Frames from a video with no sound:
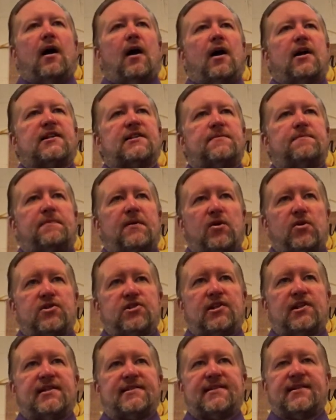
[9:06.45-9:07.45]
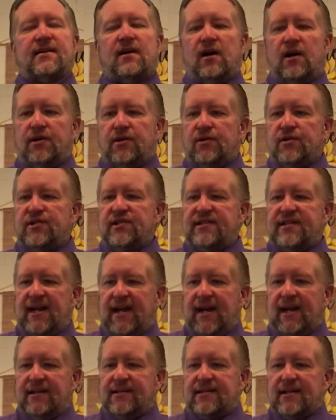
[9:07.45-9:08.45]
A spiritualist
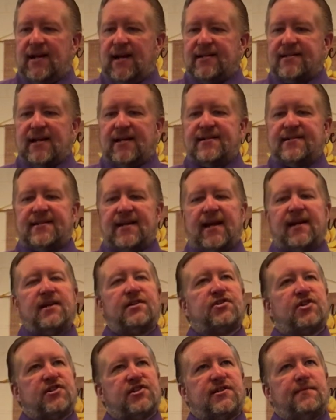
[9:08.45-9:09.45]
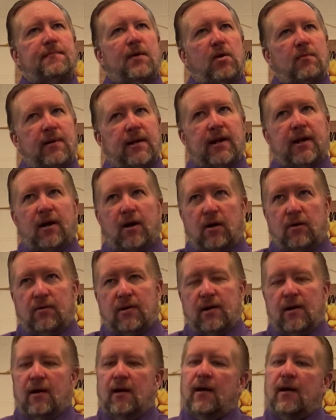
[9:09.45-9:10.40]
understands, as I stated just a moment ago,